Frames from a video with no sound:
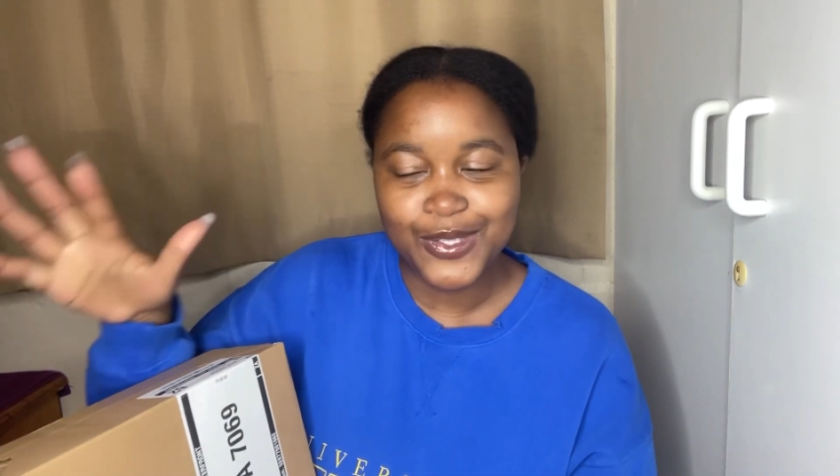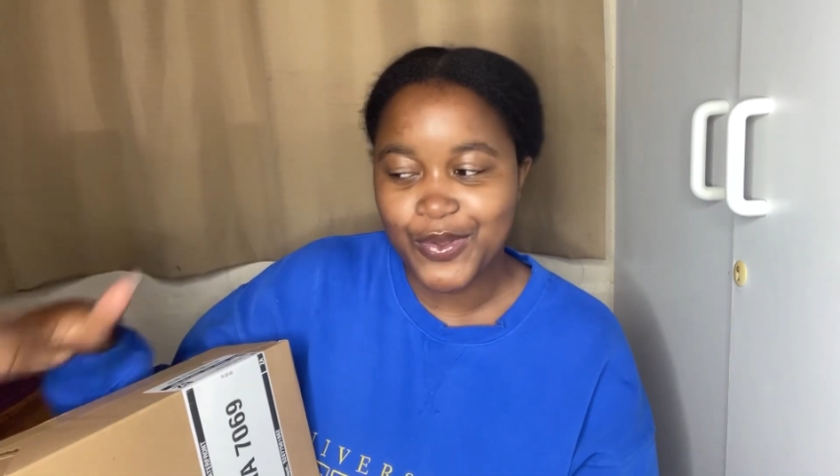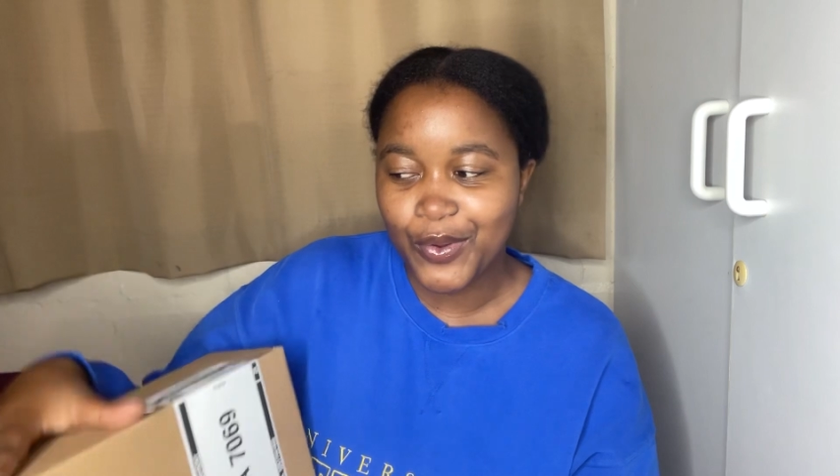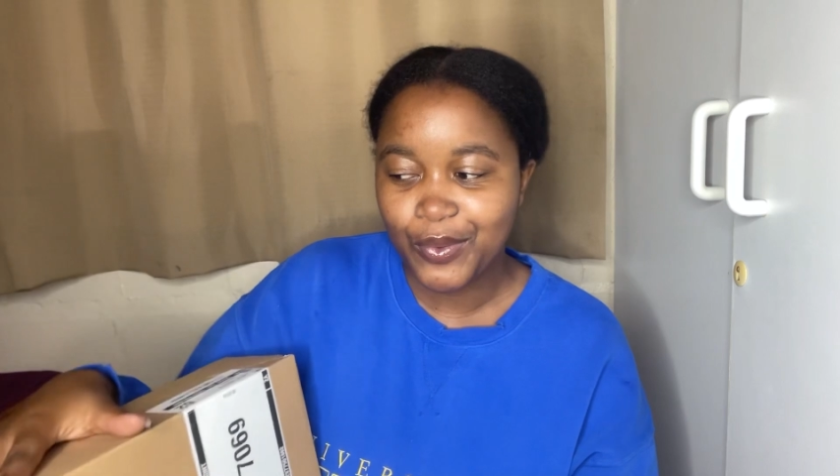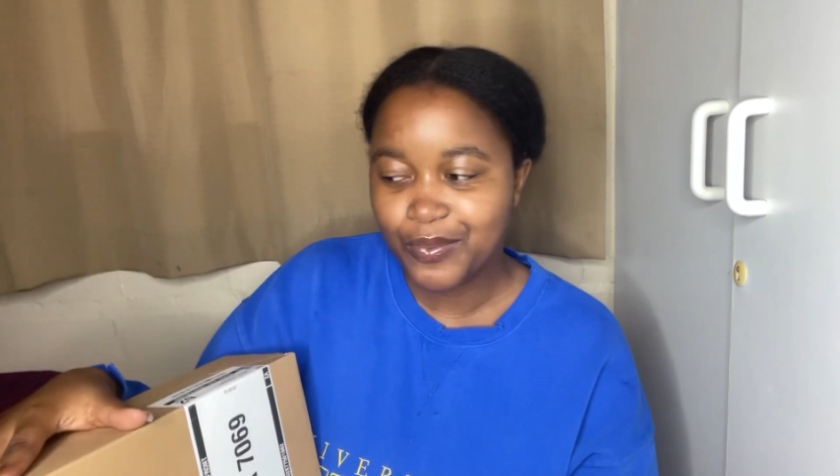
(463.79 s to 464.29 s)
So
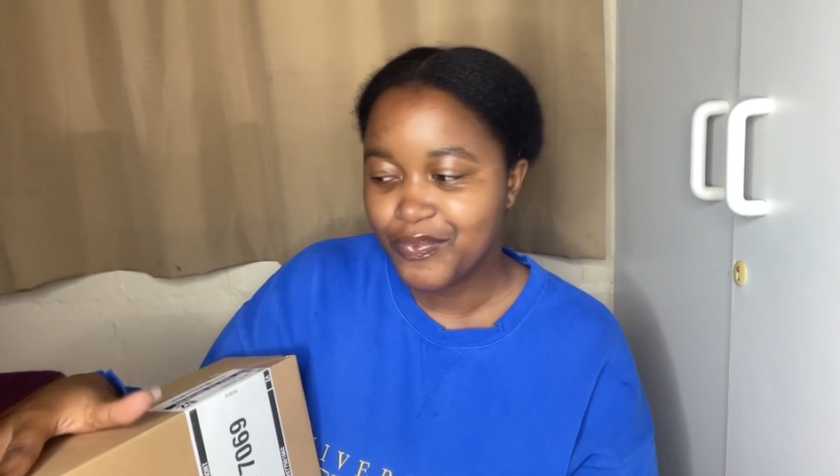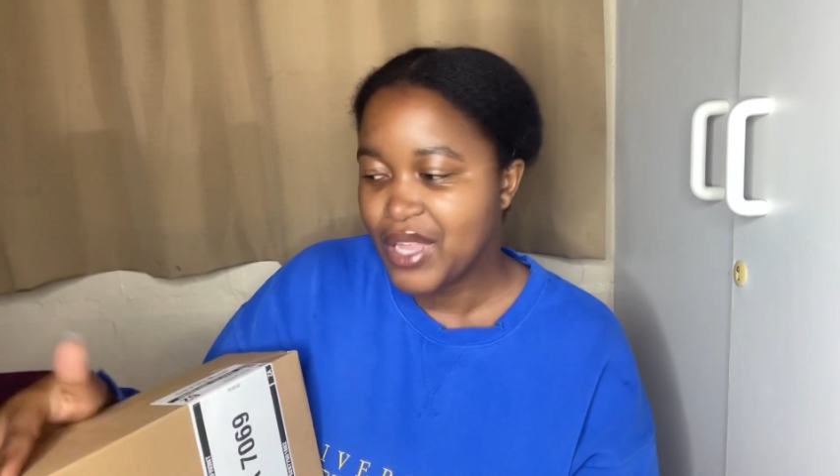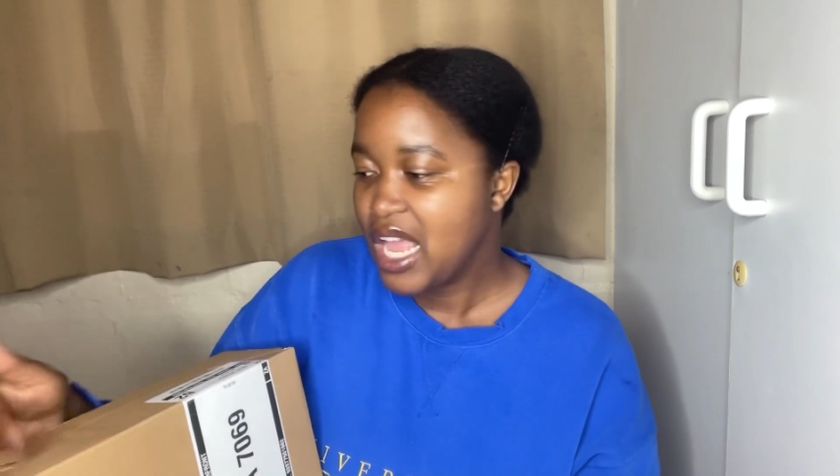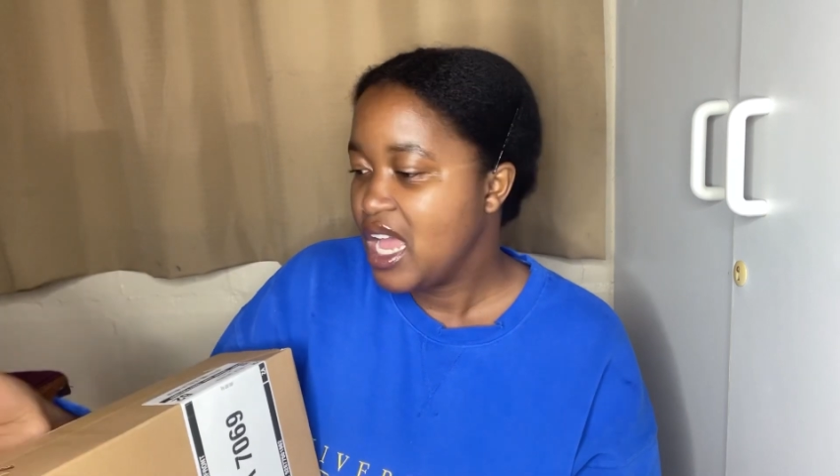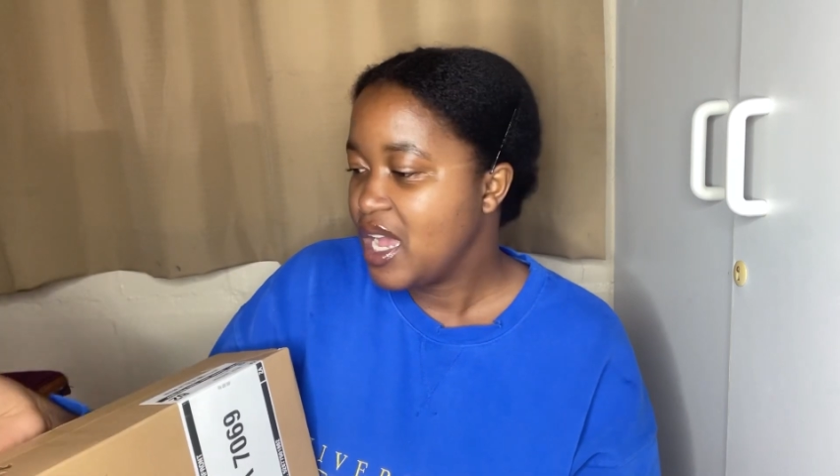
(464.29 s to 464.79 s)

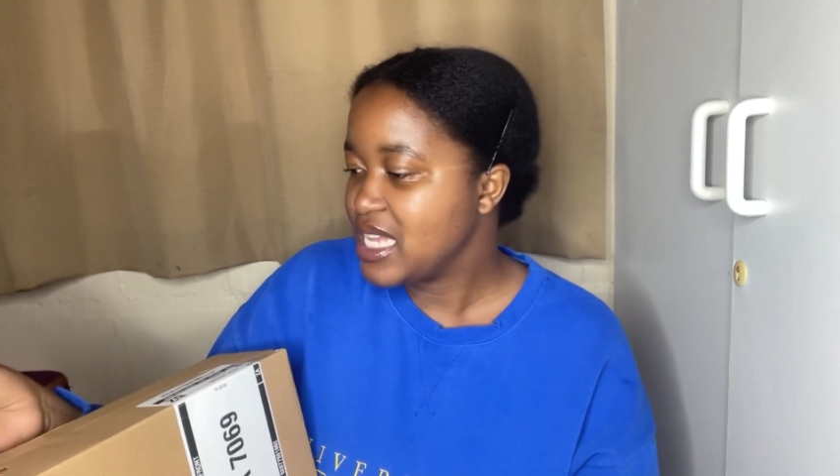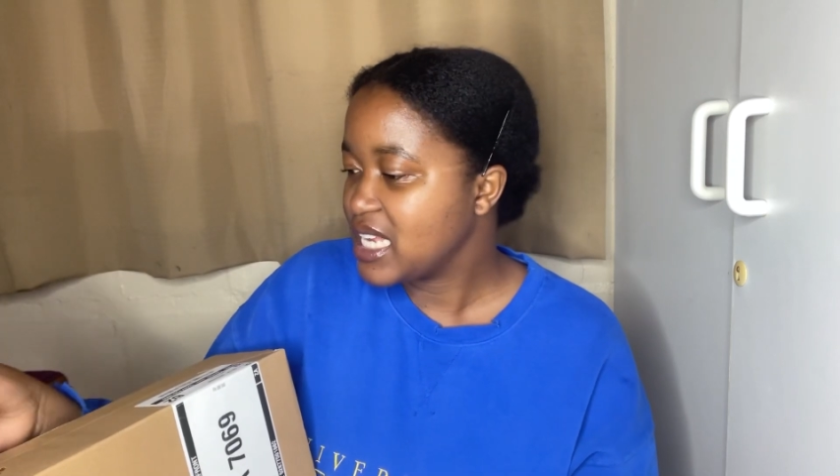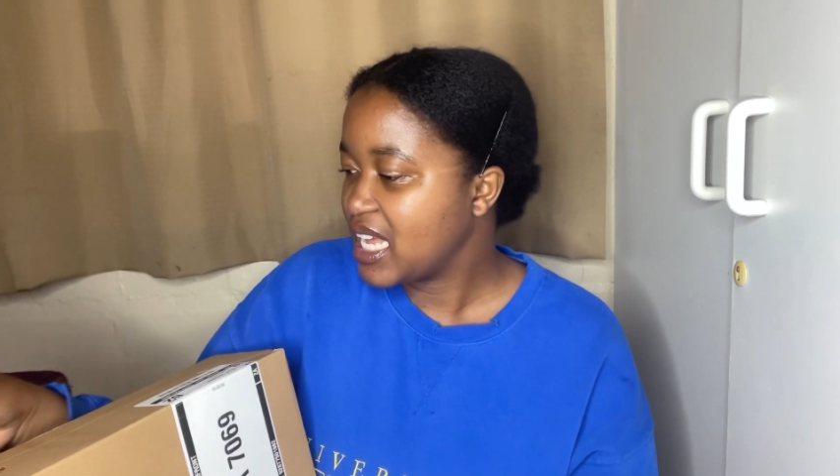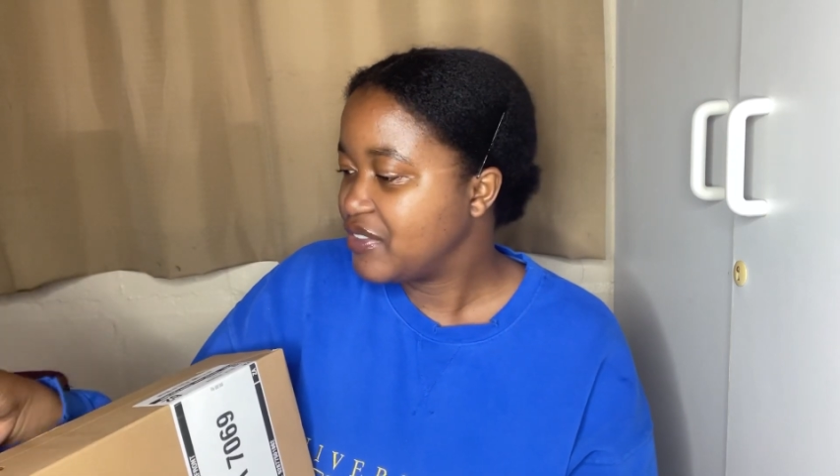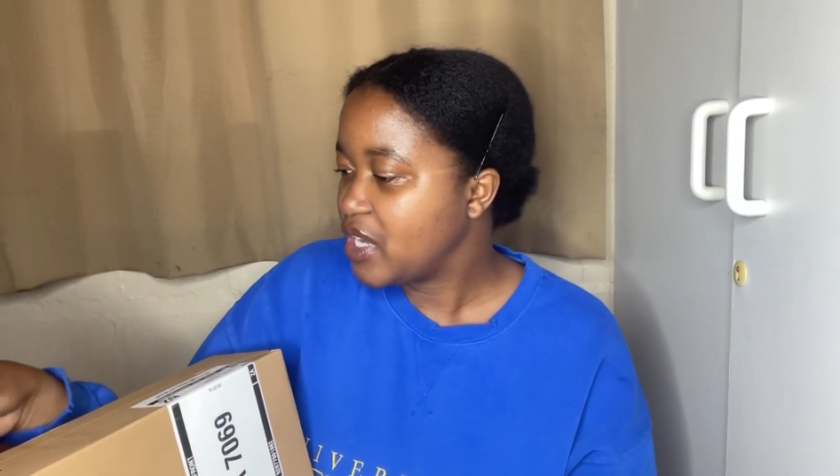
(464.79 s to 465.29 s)
I was
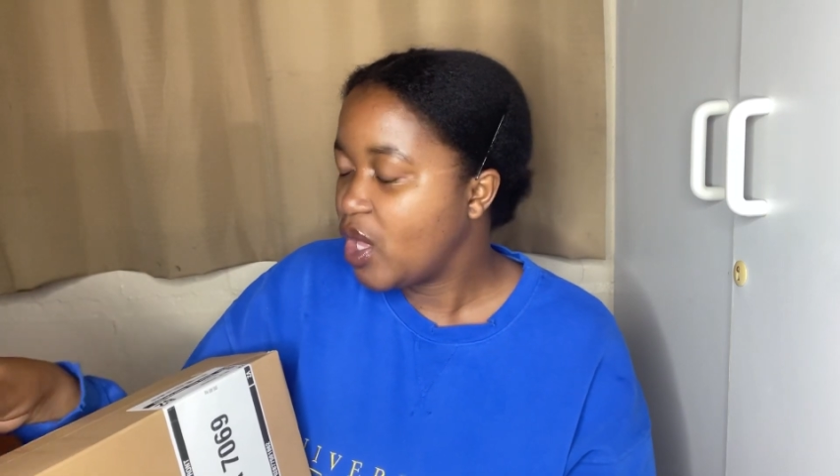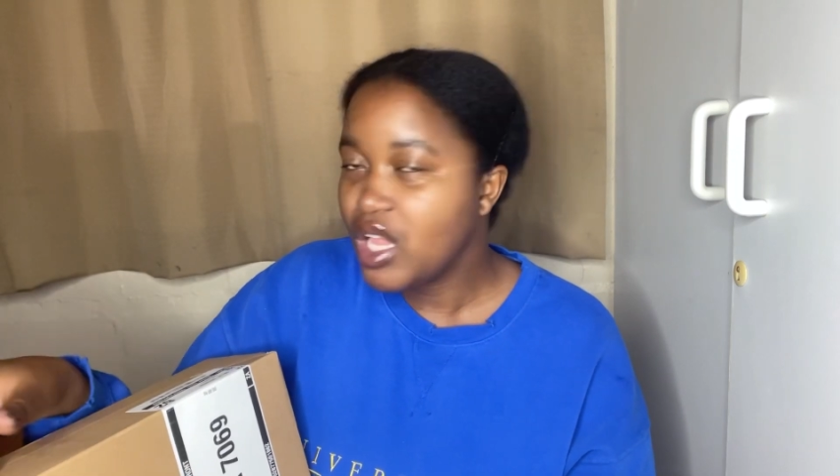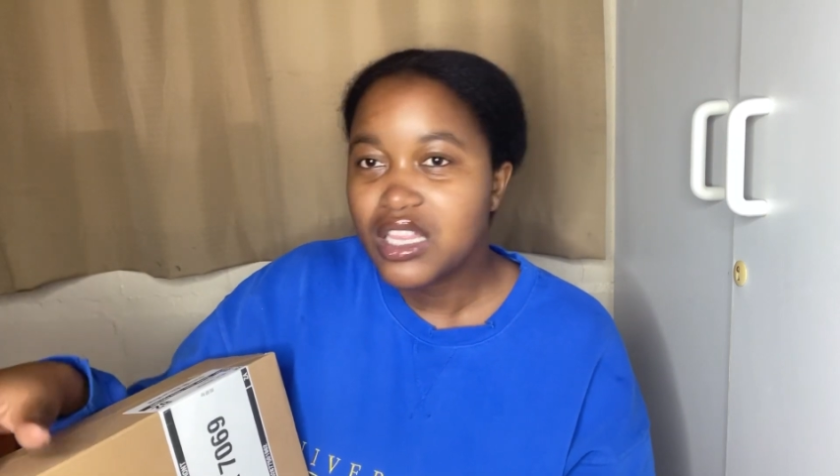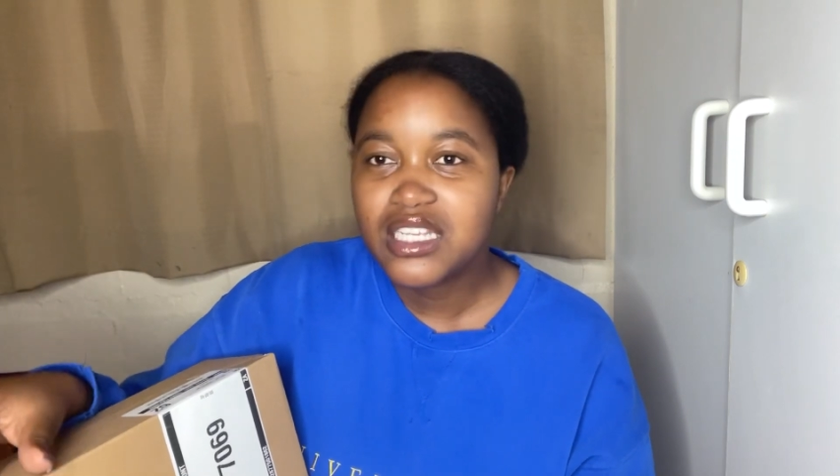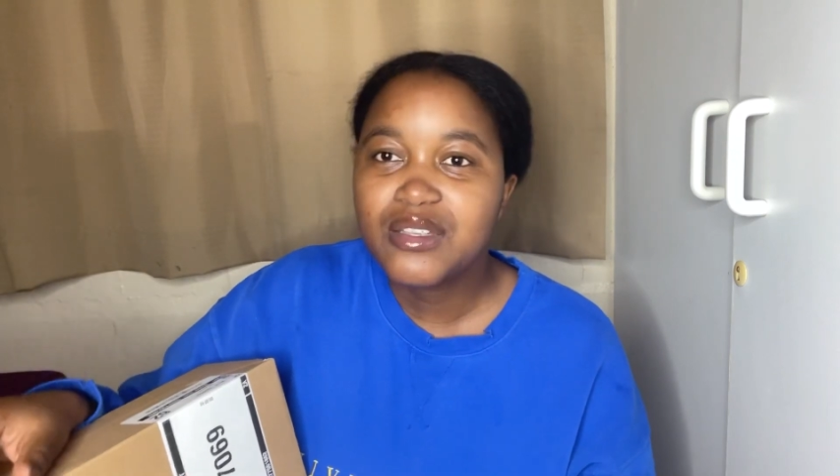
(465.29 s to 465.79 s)
like, after all this,